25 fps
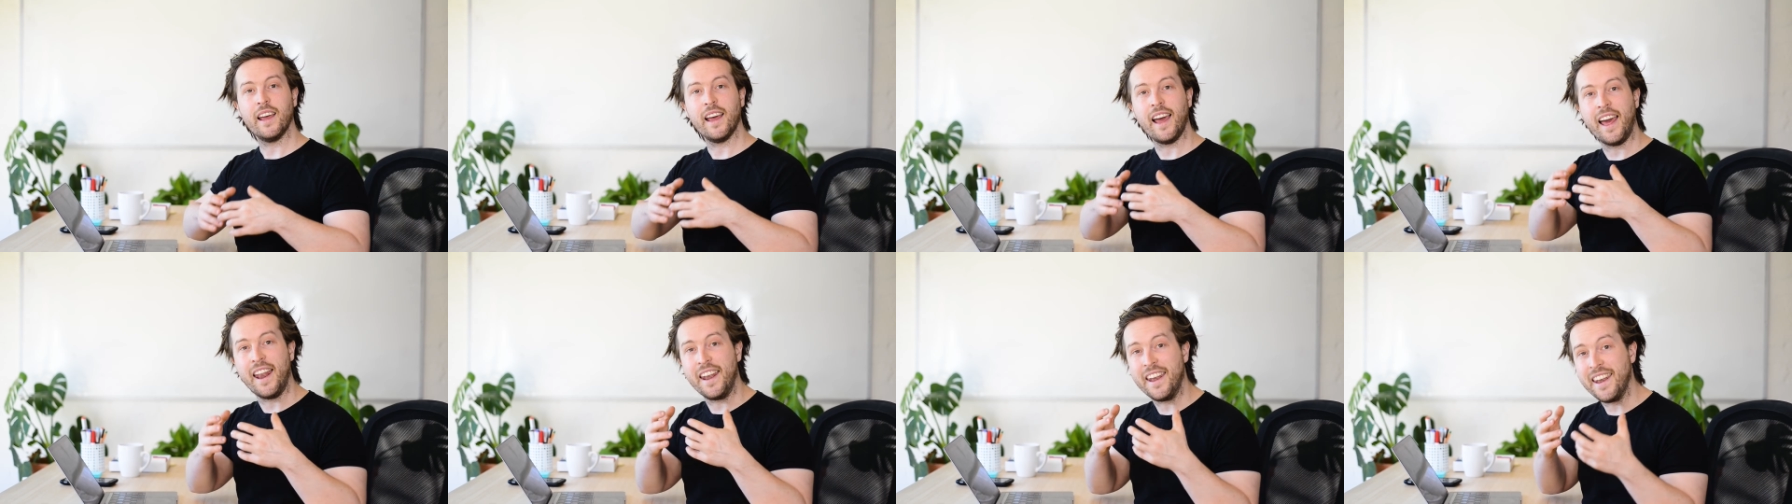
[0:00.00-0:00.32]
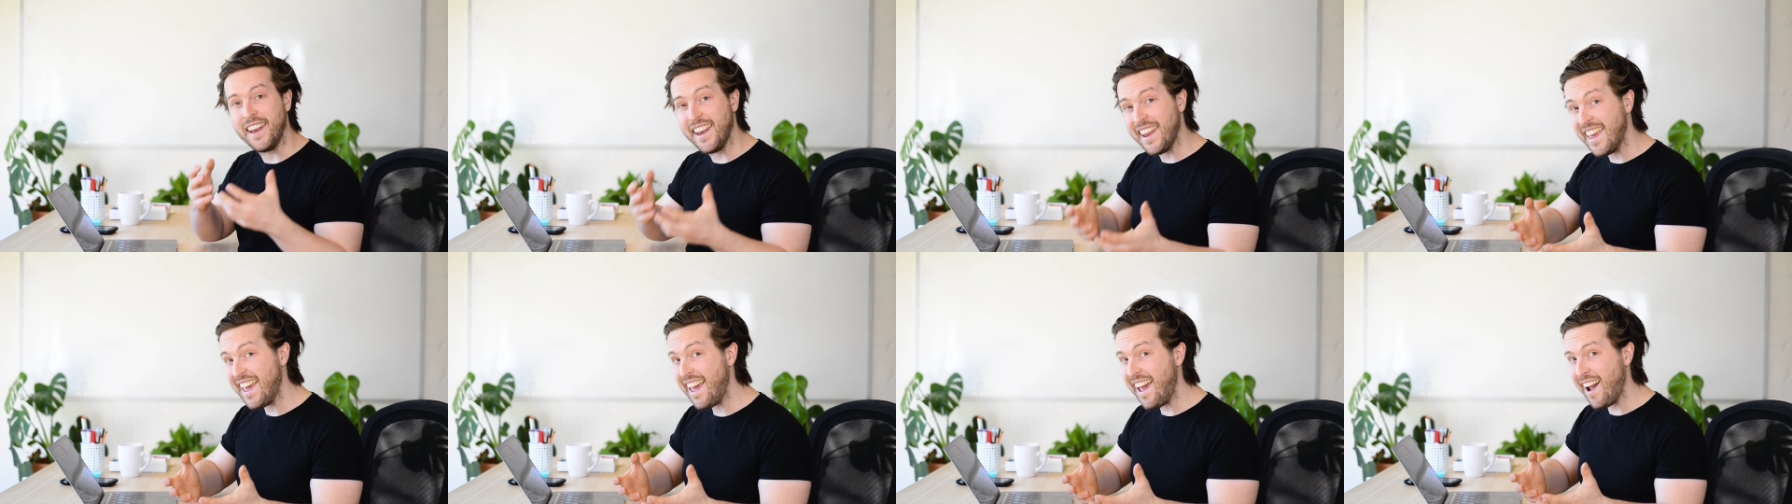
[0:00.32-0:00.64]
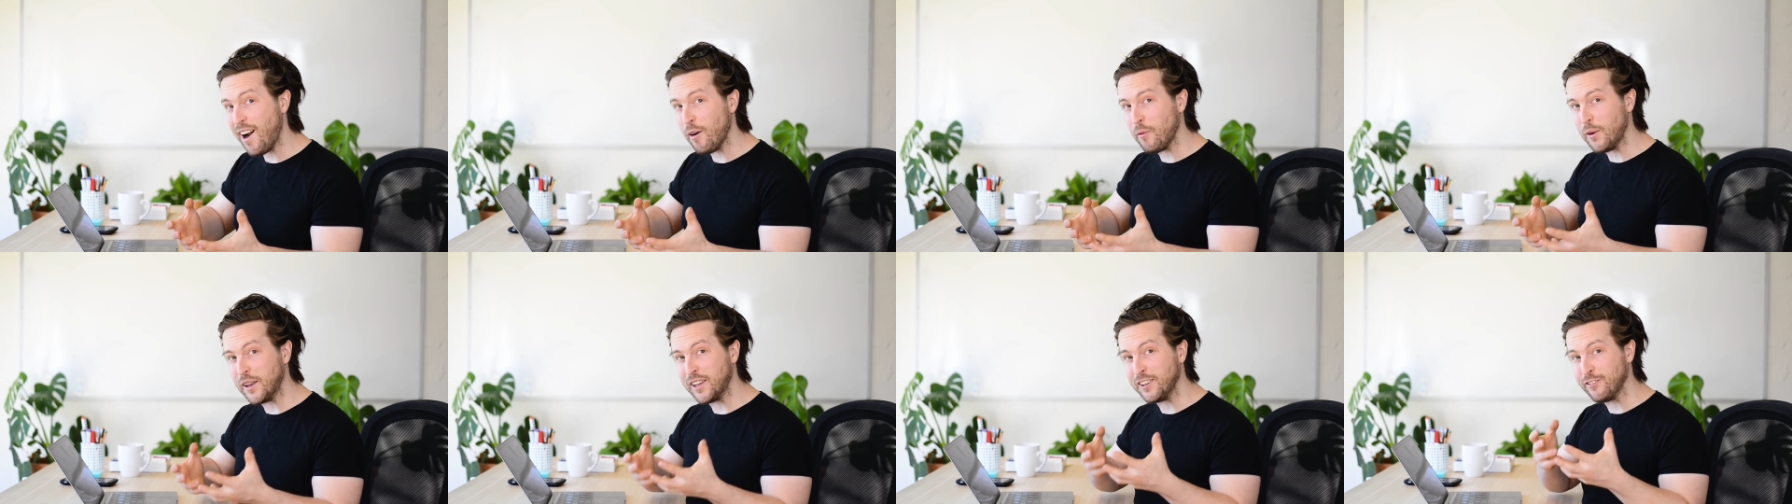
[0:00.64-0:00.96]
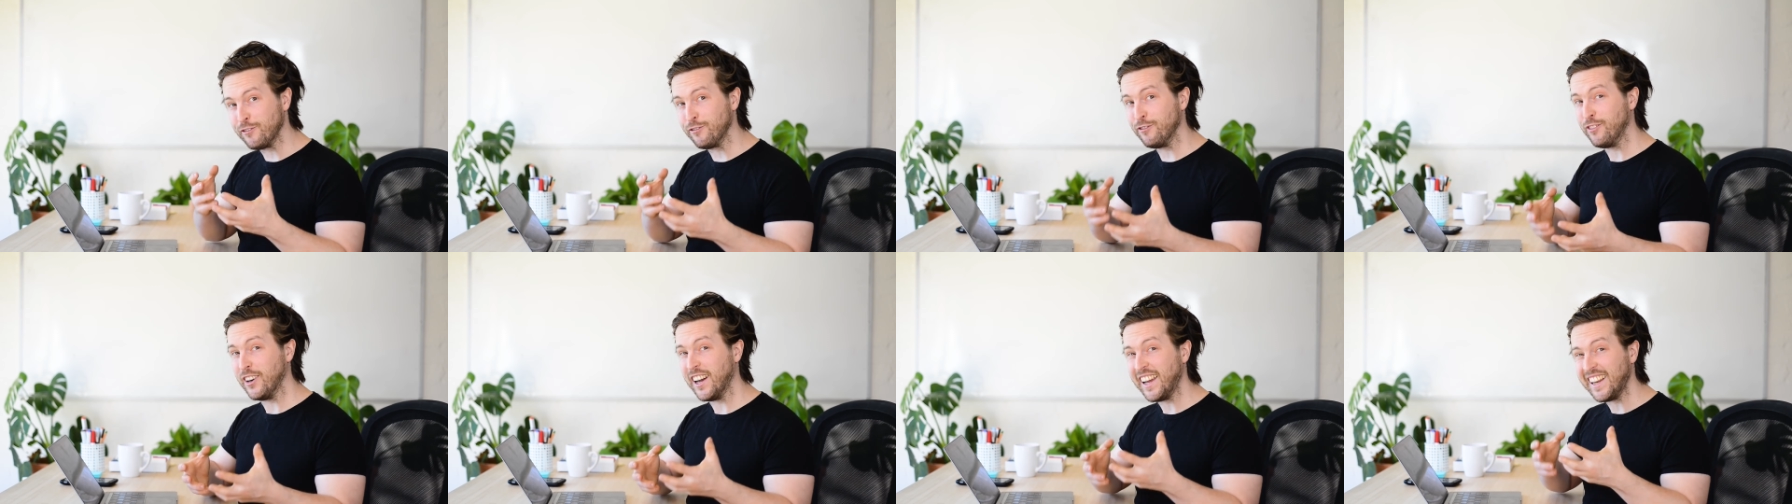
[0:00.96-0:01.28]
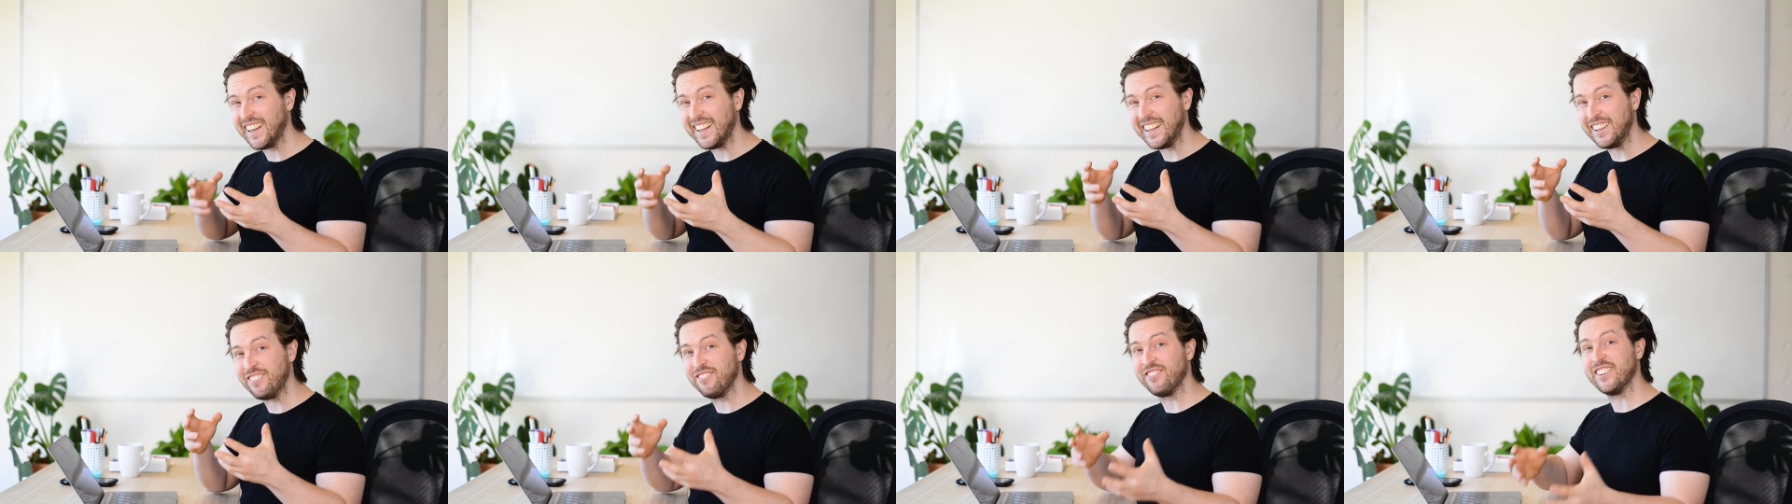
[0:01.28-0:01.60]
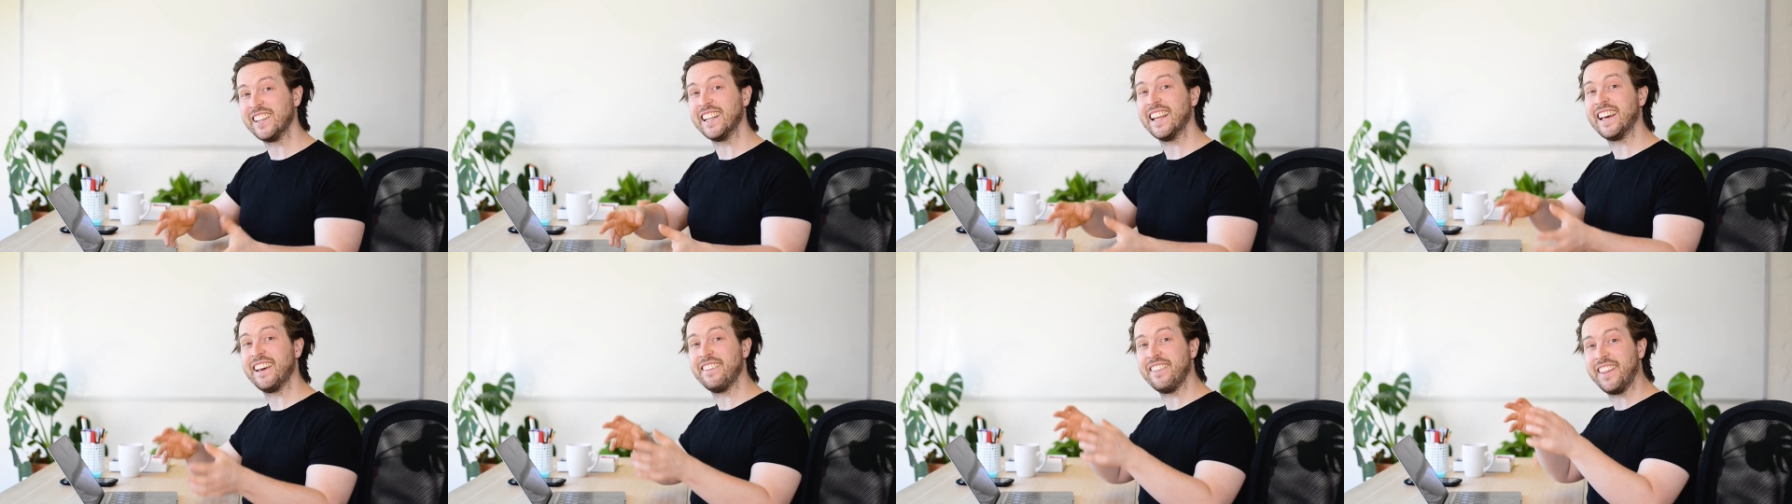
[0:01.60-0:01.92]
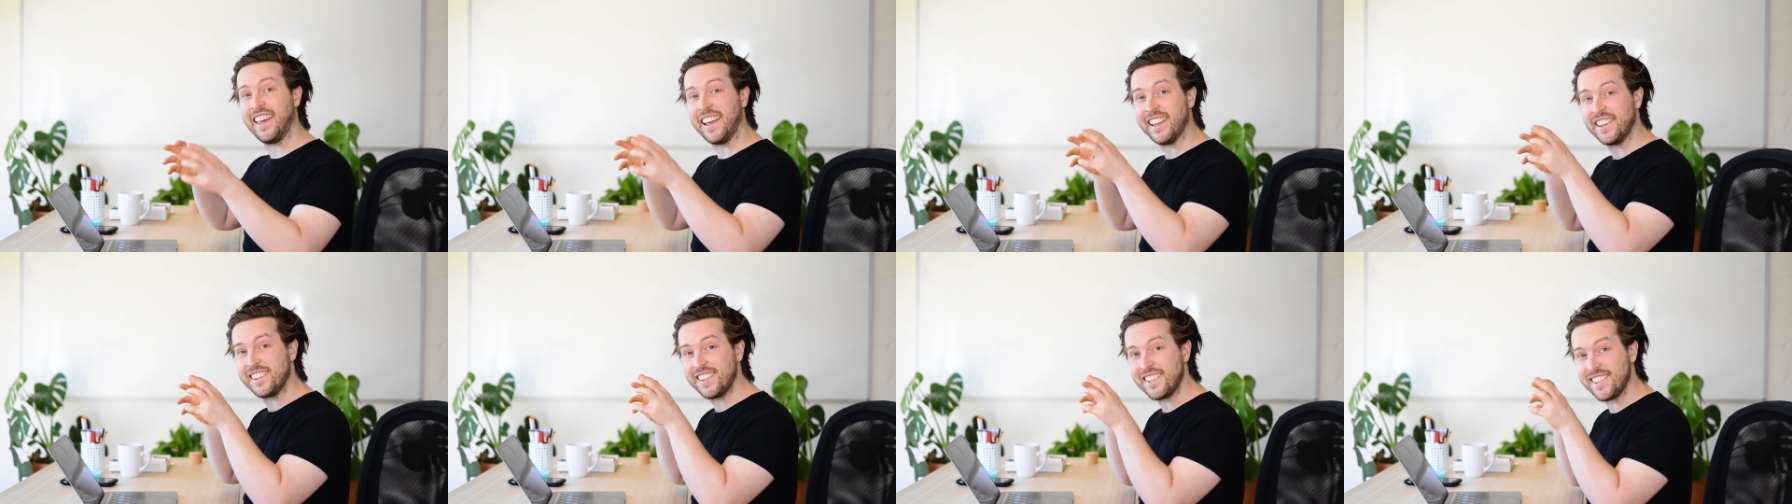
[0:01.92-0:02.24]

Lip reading: And now we can finally fill out that